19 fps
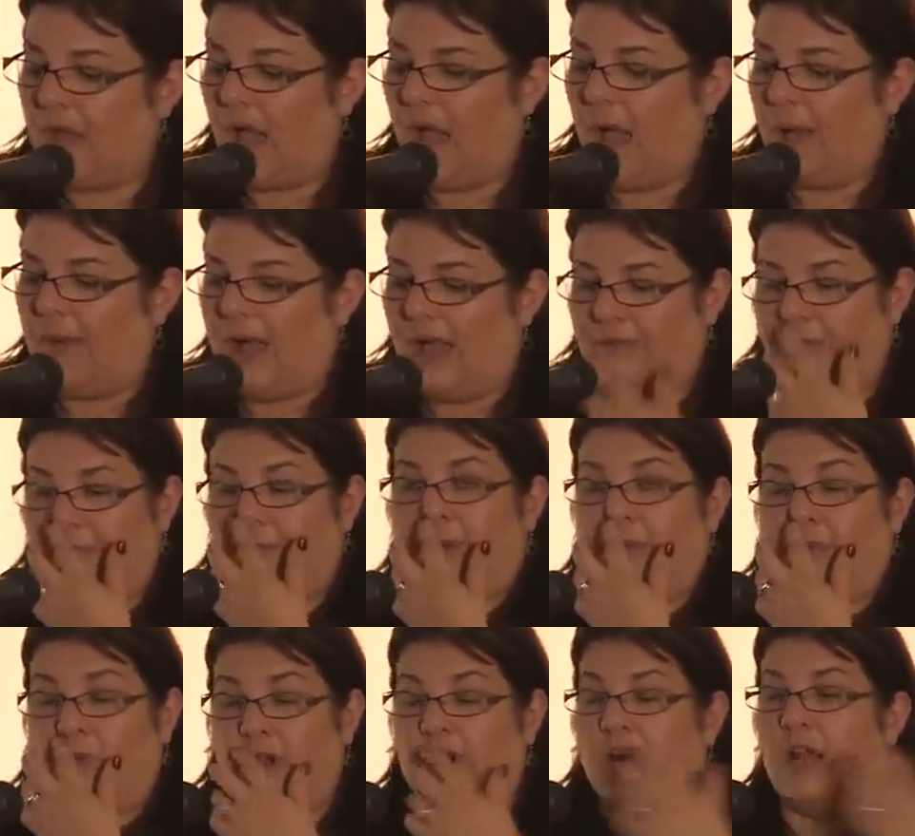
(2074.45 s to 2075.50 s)
Um, I've
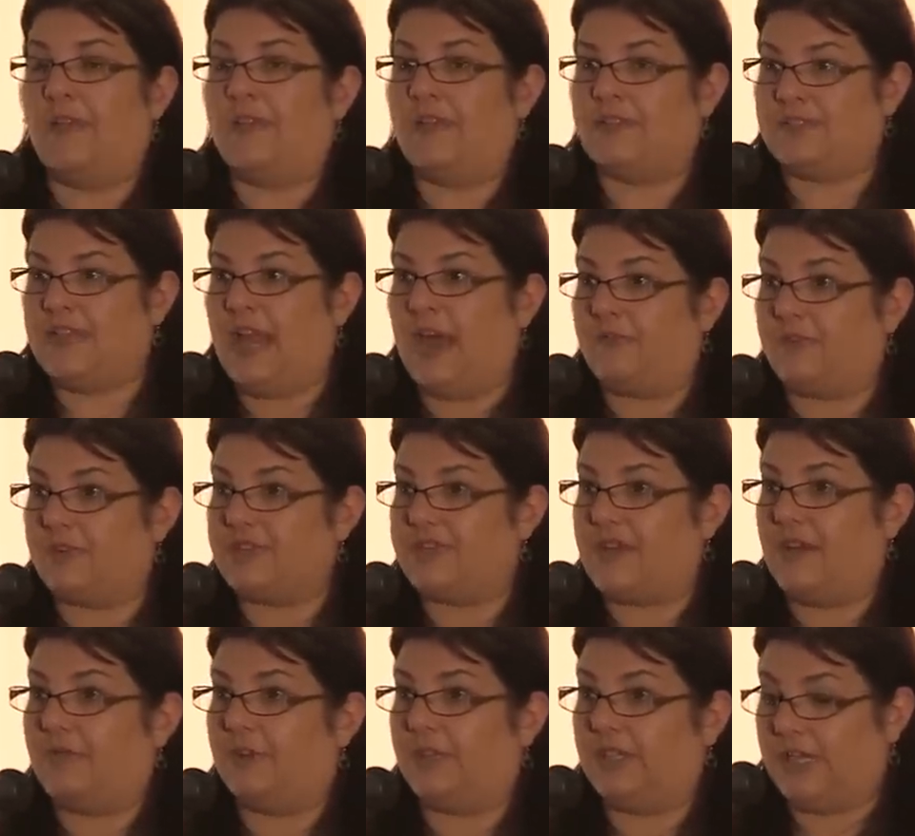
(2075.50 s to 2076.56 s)
been working on this now for
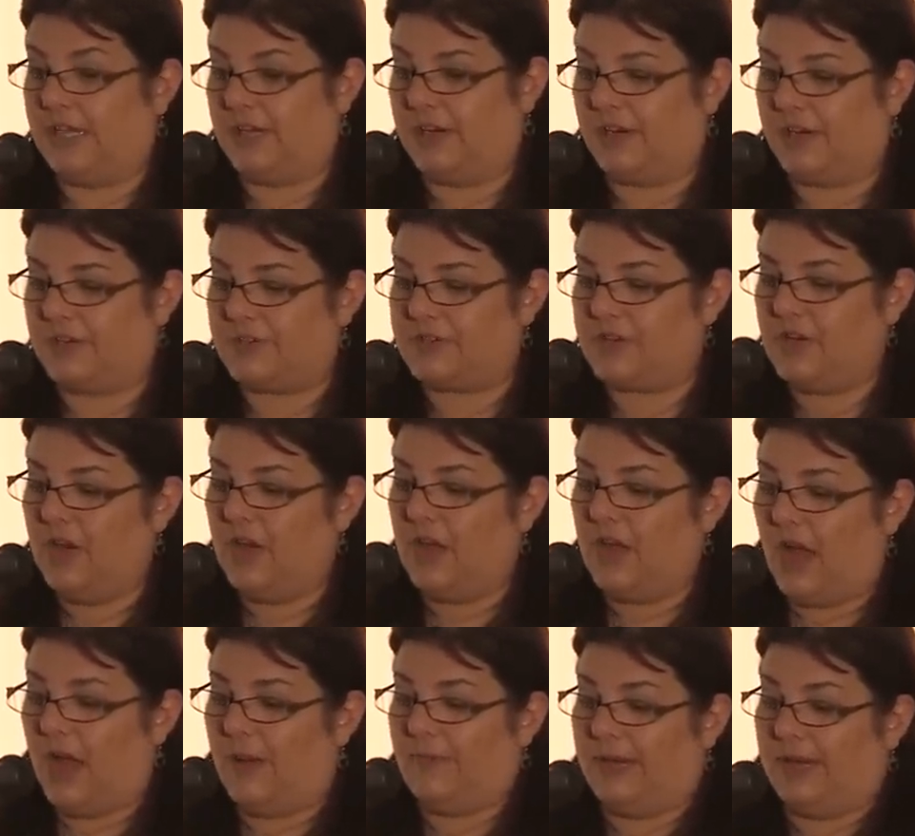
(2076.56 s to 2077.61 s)
several years
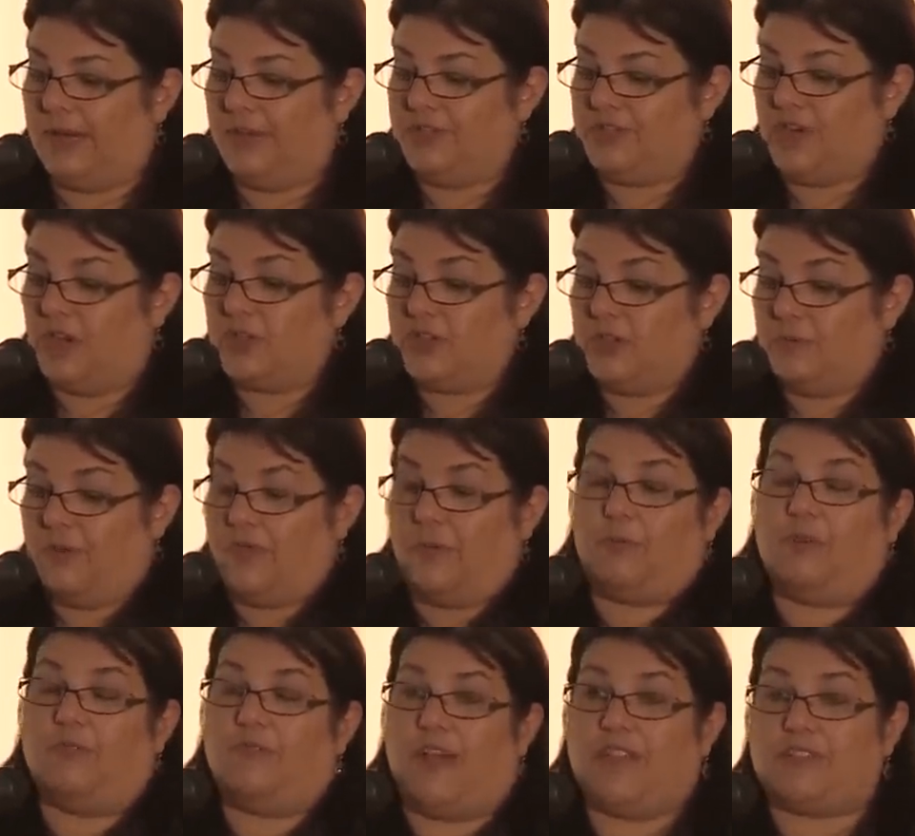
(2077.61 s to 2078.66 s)
um, in conjunction with a
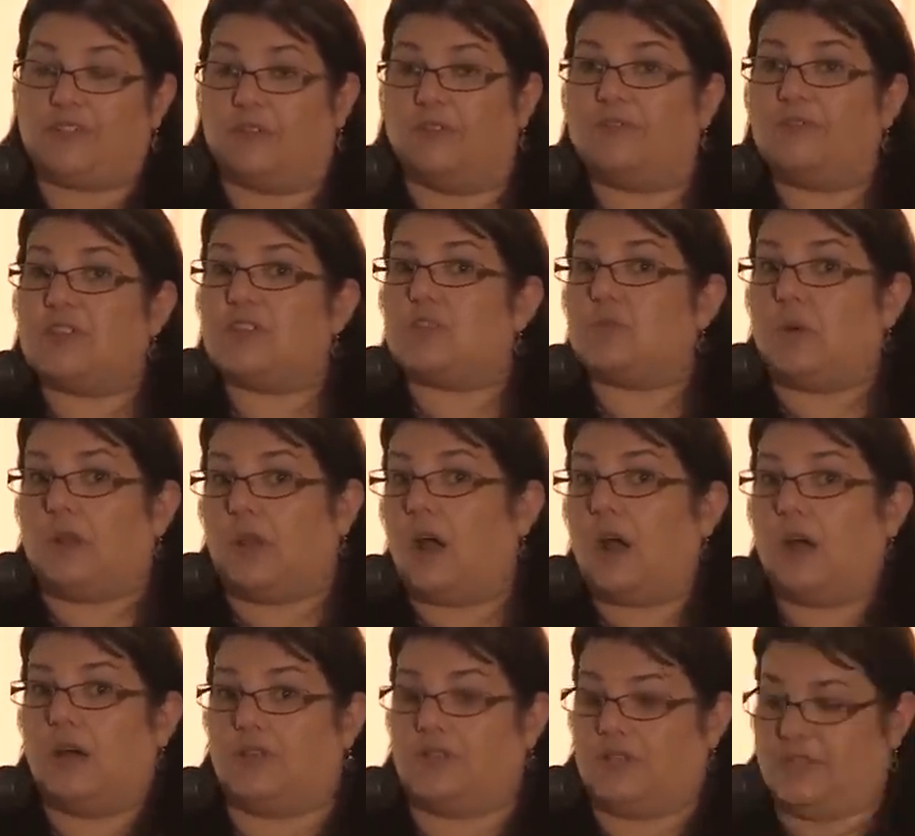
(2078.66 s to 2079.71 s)
professor of visual
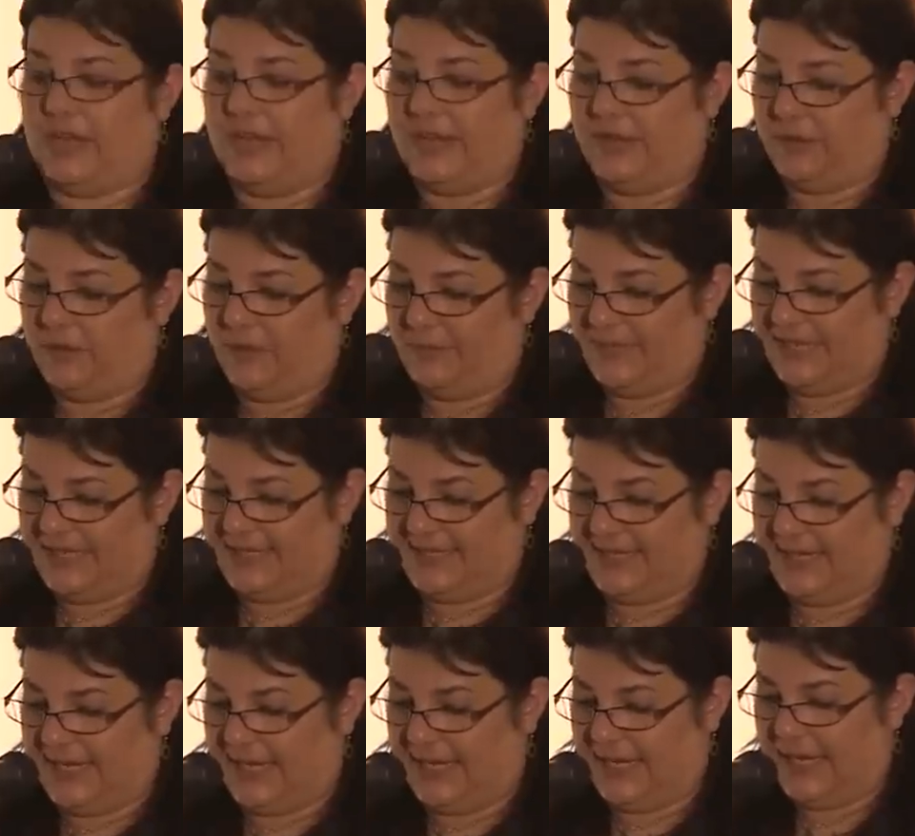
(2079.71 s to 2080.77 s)
arts at
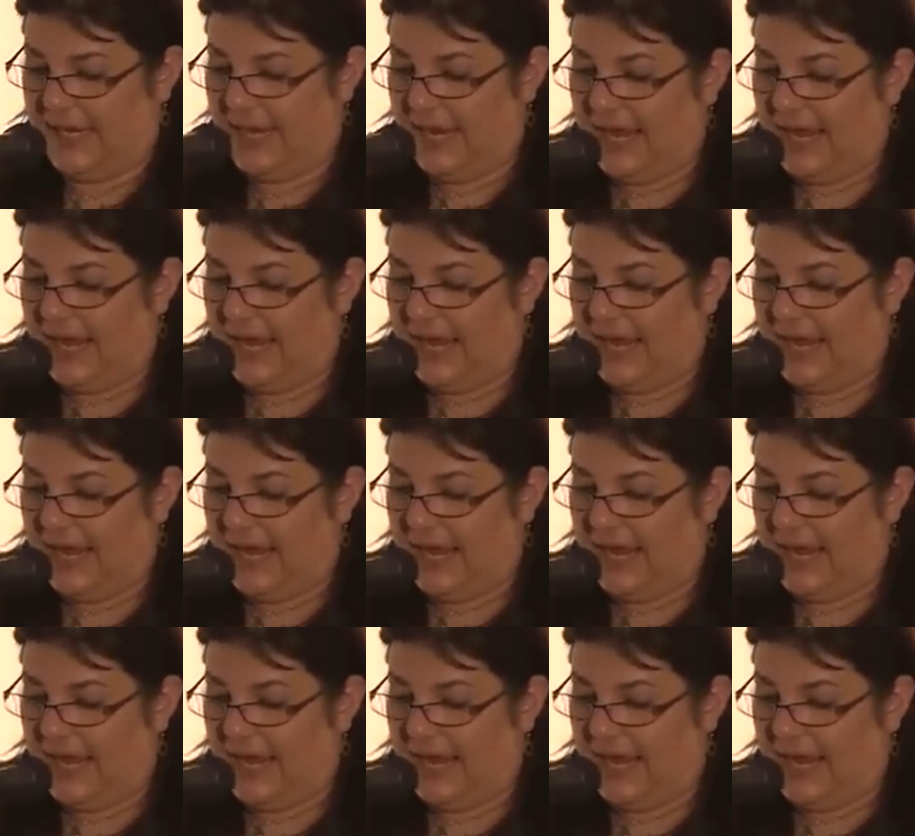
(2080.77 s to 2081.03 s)
UMBC